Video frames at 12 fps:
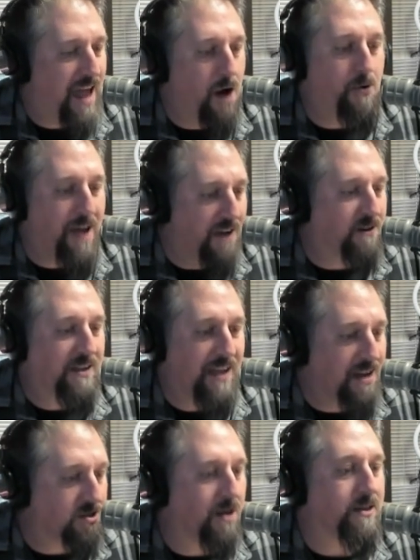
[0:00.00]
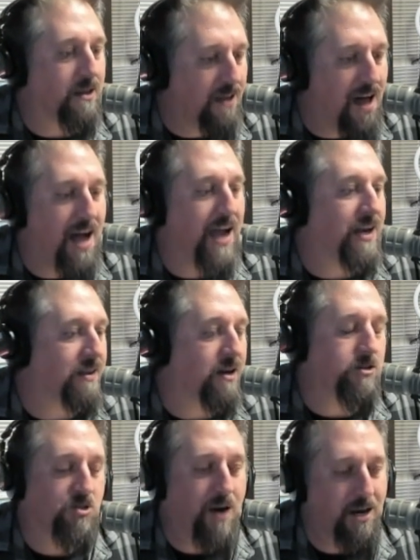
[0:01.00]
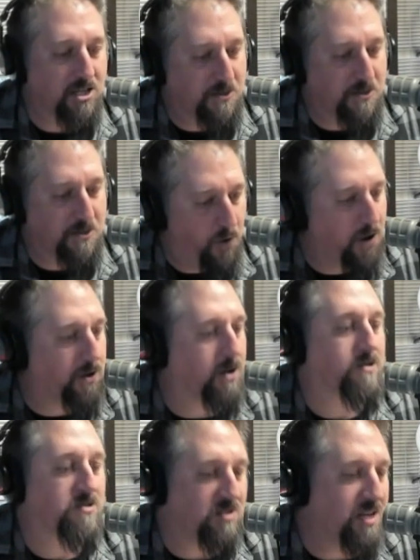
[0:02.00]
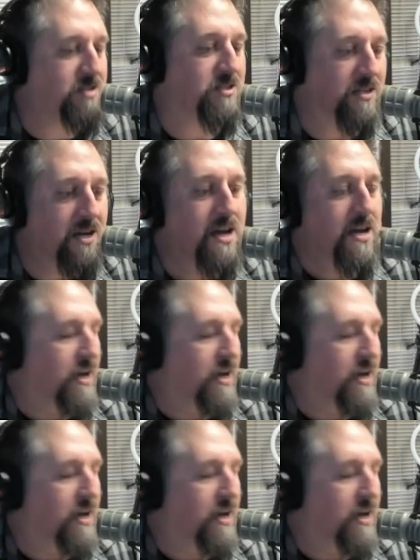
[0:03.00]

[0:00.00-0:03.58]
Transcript: now everything's on the line and they're trying to spoil your season